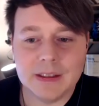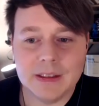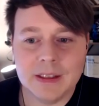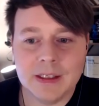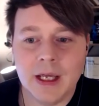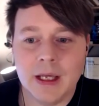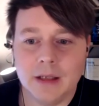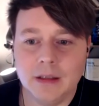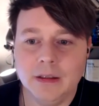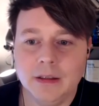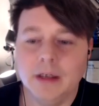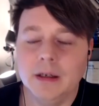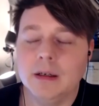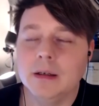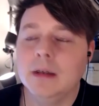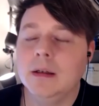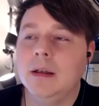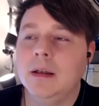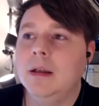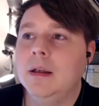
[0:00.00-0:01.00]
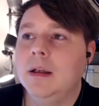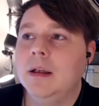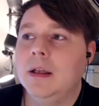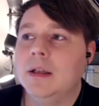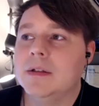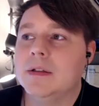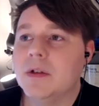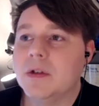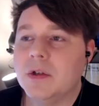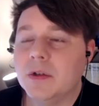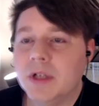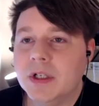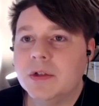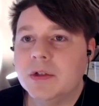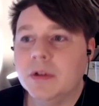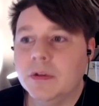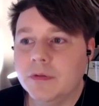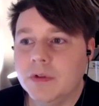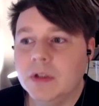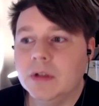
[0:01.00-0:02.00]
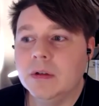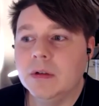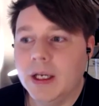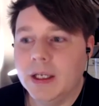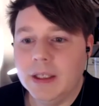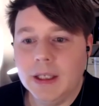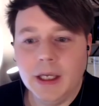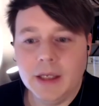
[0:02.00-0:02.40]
It's not clear so the traditional view, I,